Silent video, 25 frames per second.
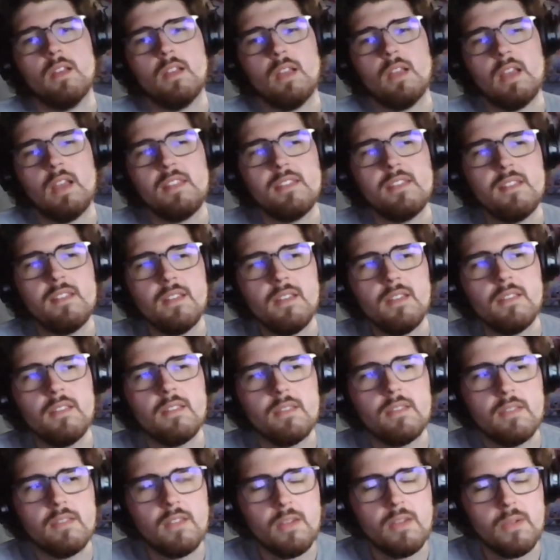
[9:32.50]
I think
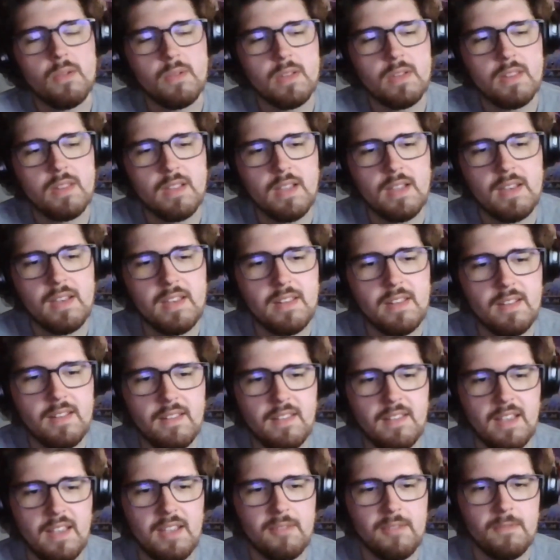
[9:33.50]
though at the end of the
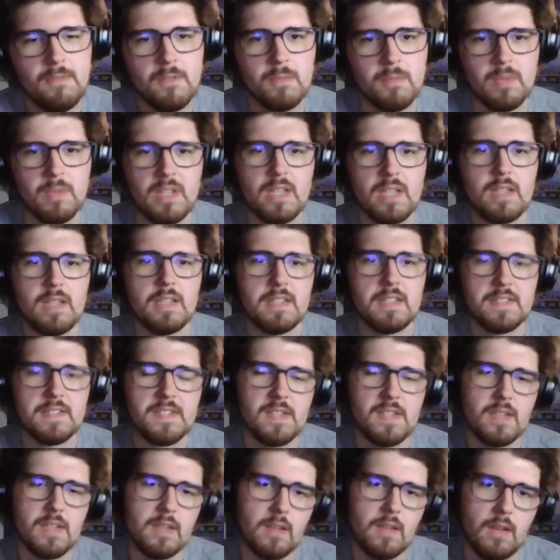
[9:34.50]
day for me it's
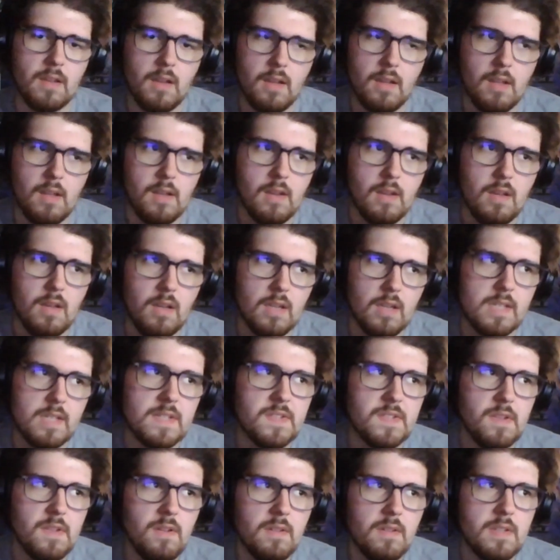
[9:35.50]
like
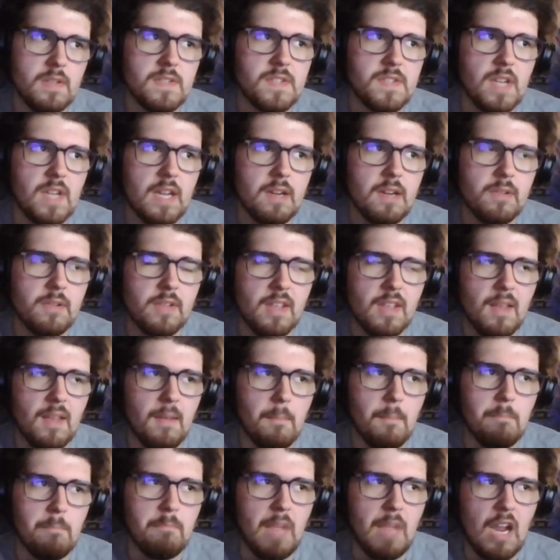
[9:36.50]
as long as I don't
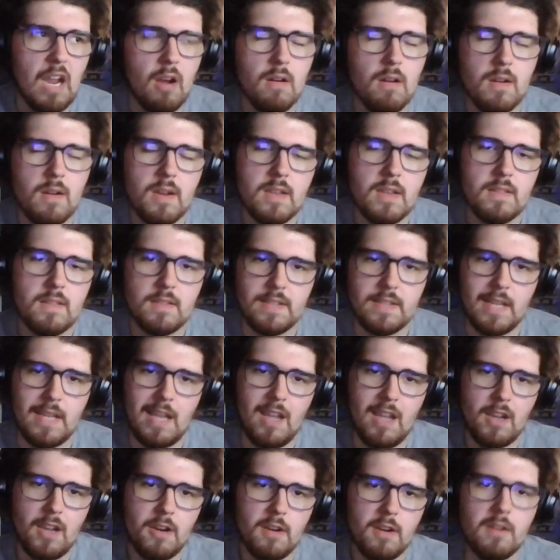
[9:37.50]
get buried in the
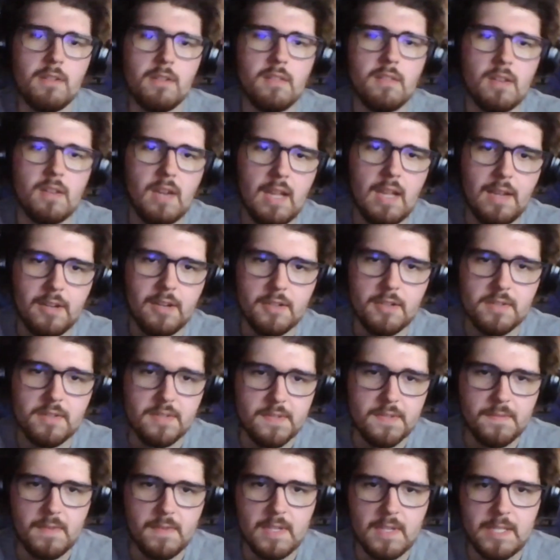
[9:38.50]
anger, then anger
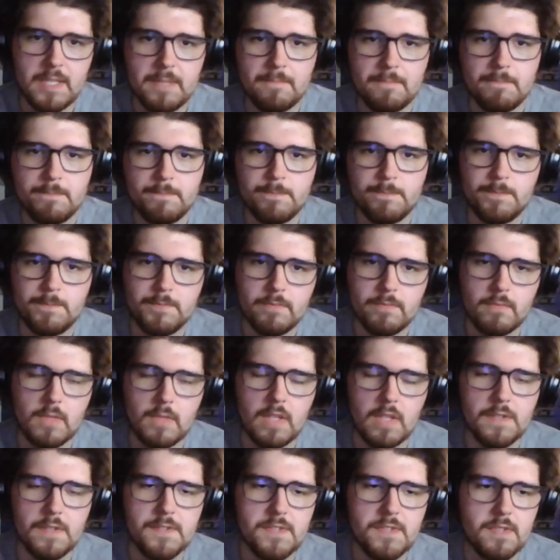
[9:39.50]
is fine.
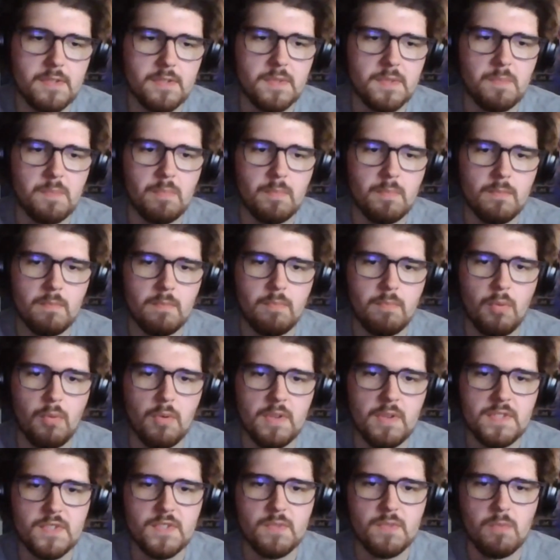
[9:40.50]
Because there's
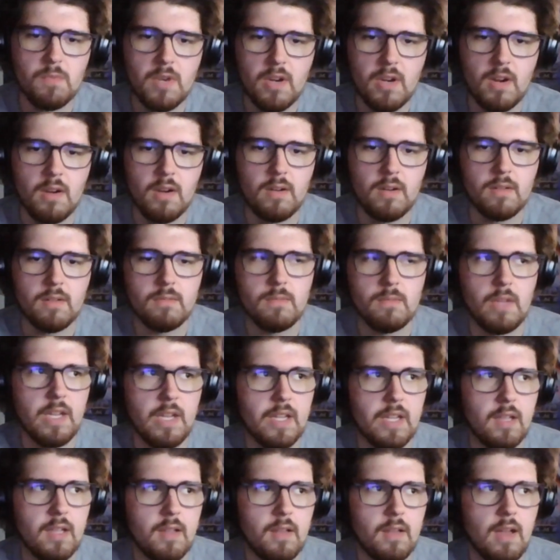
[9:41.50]
points where
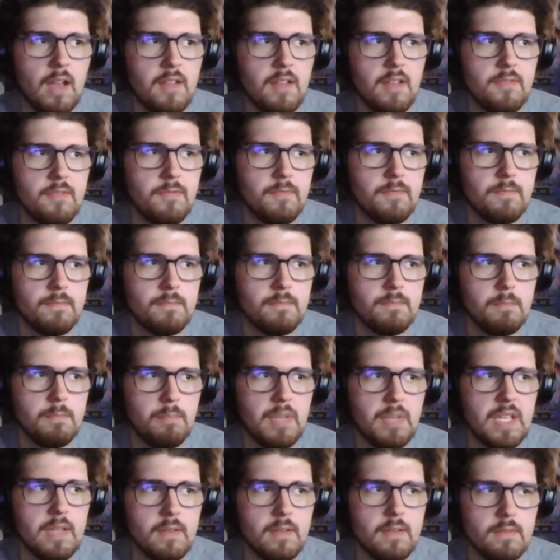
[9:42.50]
like I've
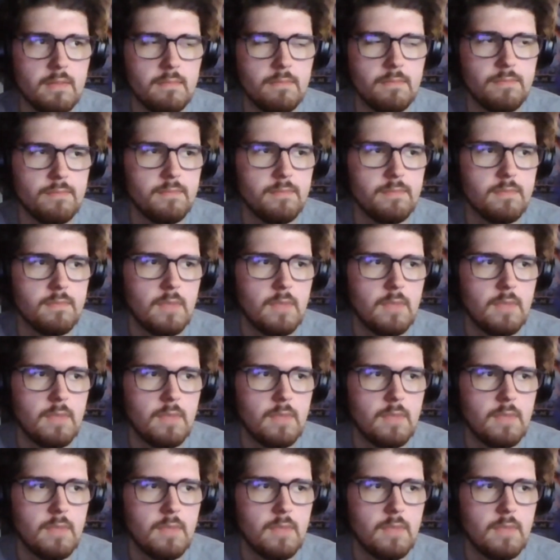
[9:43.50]
been